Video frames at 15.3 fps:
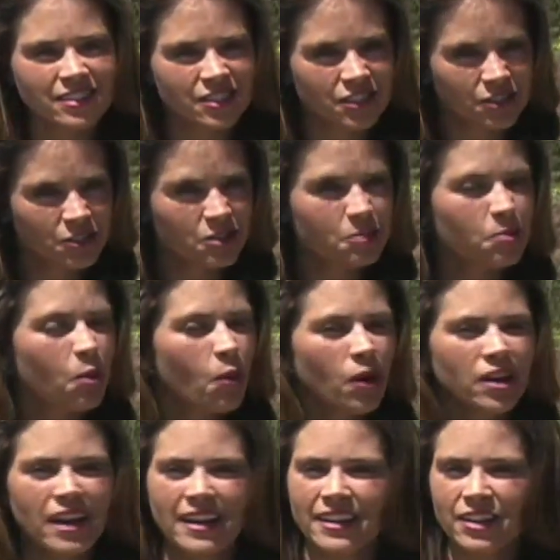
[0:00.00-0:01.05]
to your
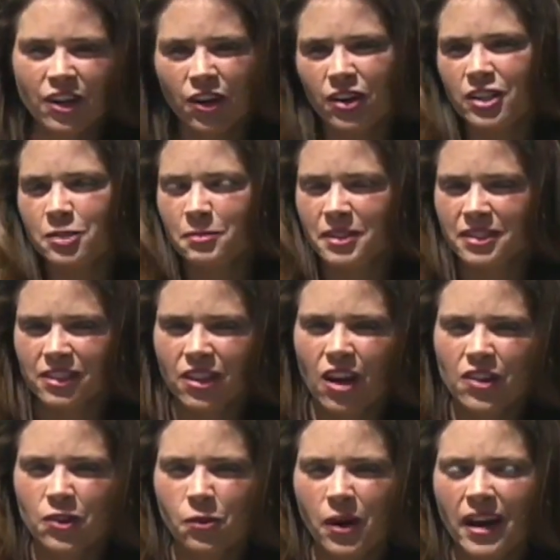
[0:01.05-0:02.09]
support and encouragement
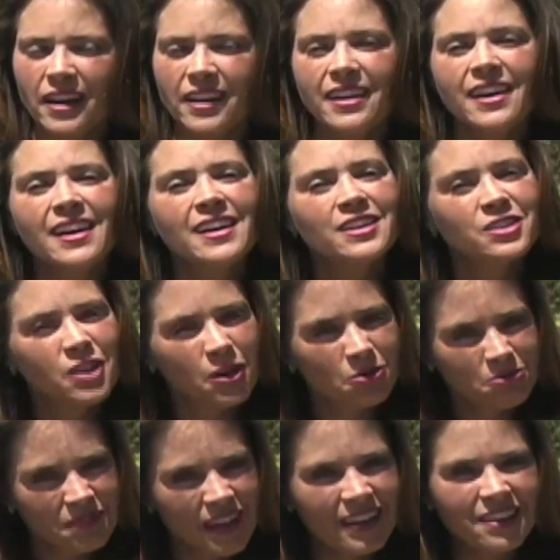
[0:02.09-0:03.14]
along the way. So,
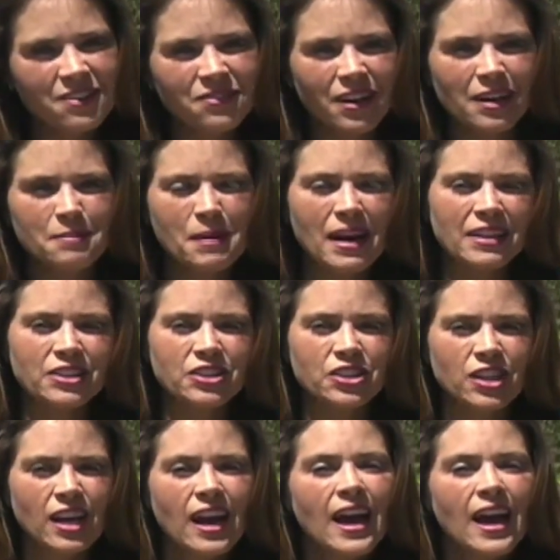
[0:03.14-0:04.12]
thank you very much.